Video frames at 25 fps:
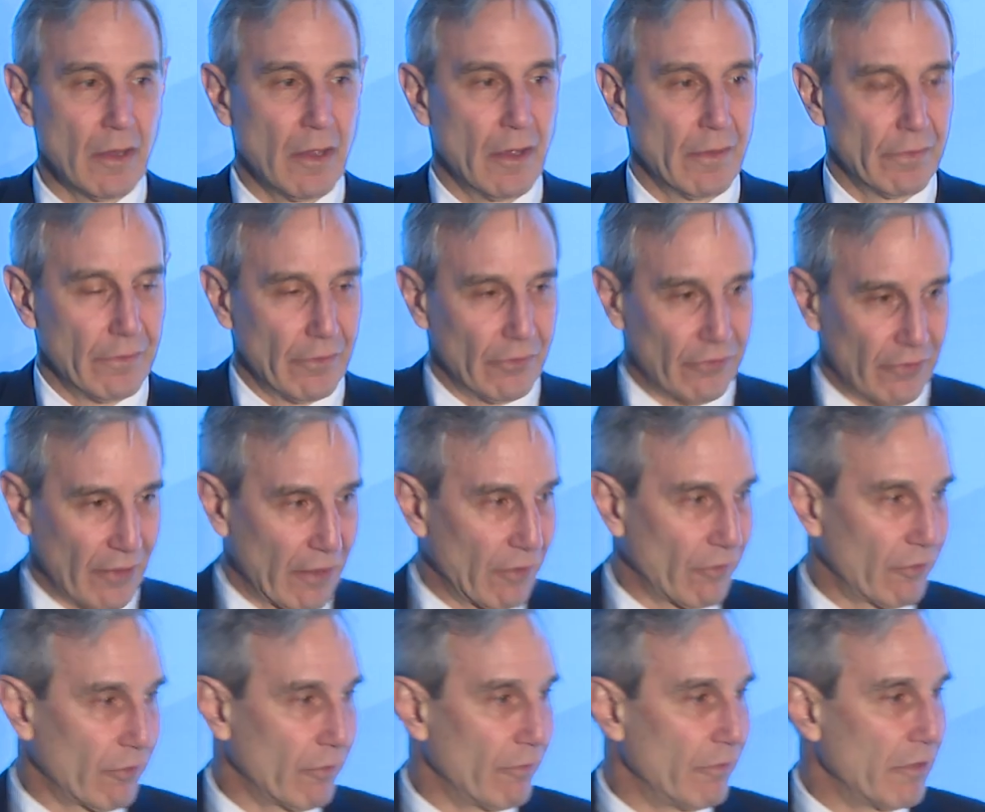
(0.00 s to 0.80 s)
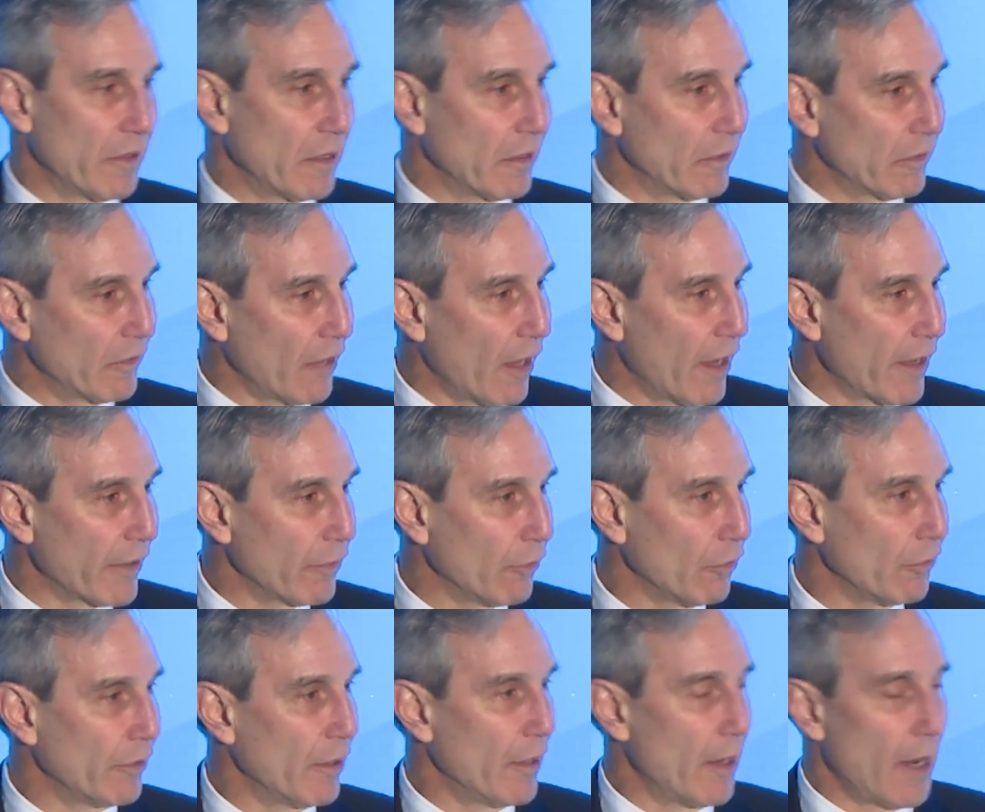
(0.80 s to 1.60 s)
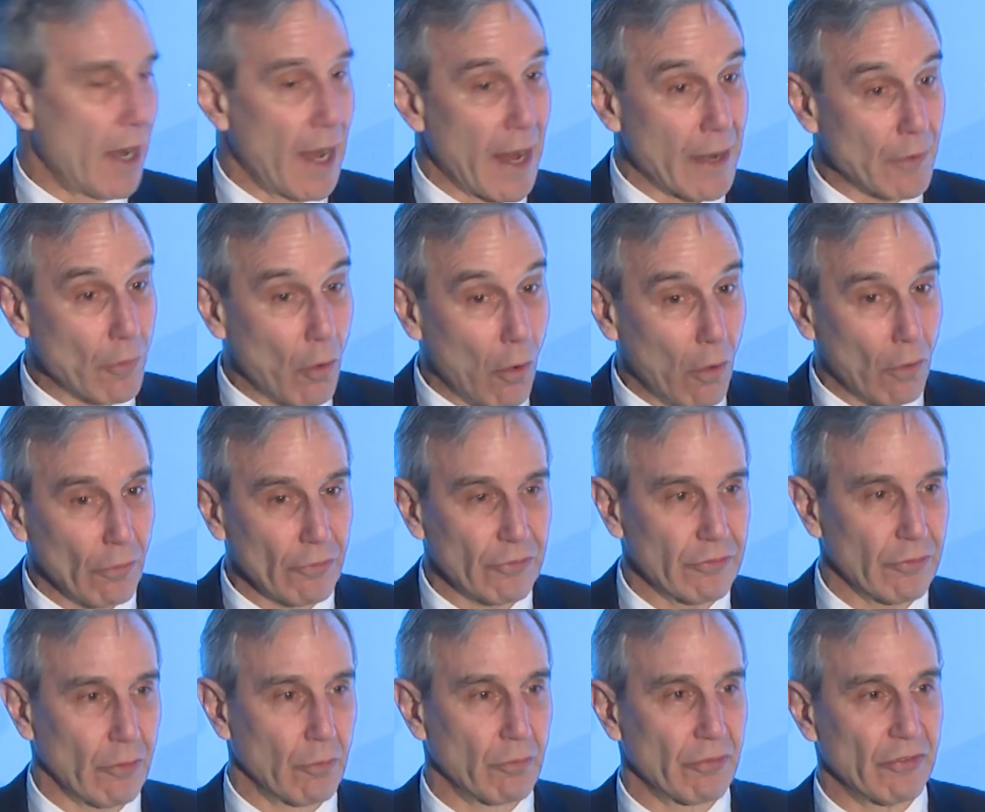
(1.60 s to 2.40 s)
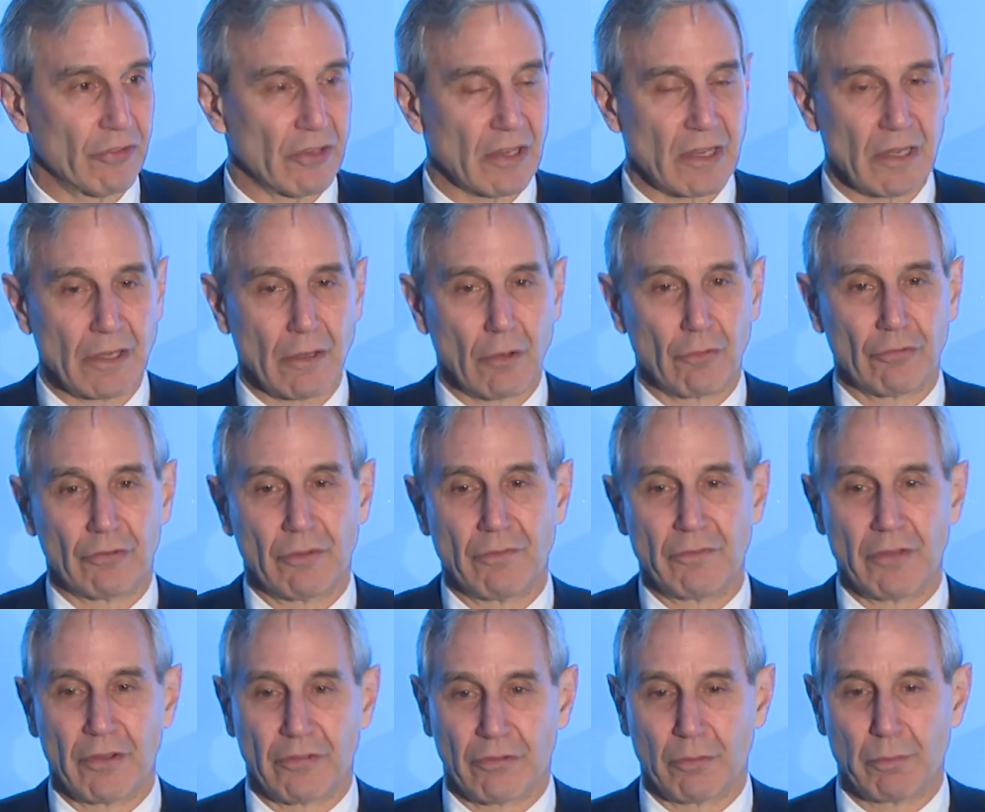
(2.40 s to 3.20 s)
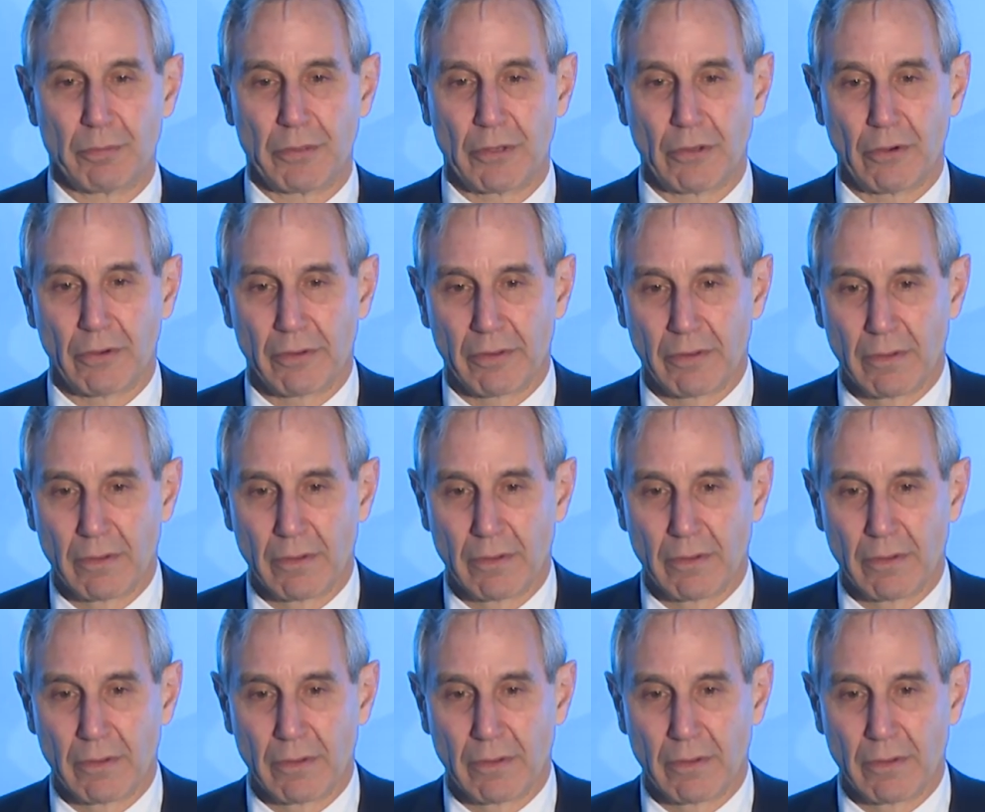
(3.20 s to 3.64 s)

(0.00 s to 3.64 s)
the sense of the entitled, and also C E Os have disappeared.